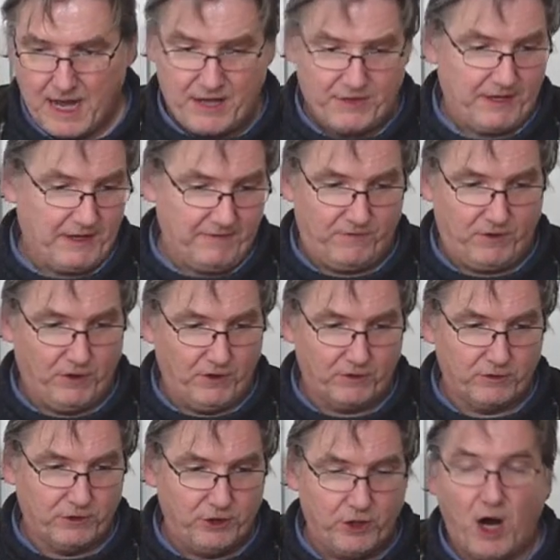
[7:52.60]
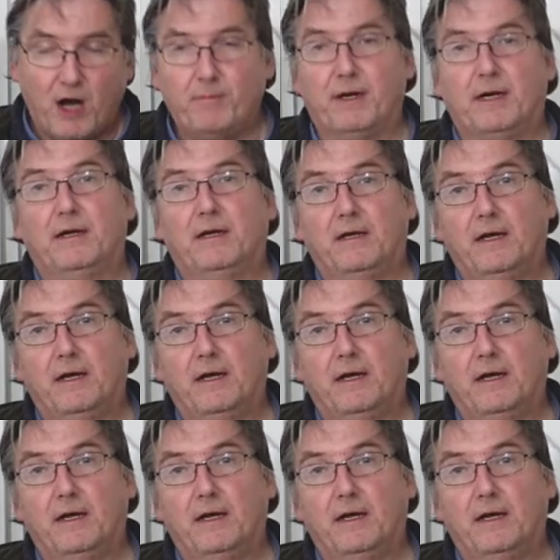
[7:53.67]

I think they've done a good job.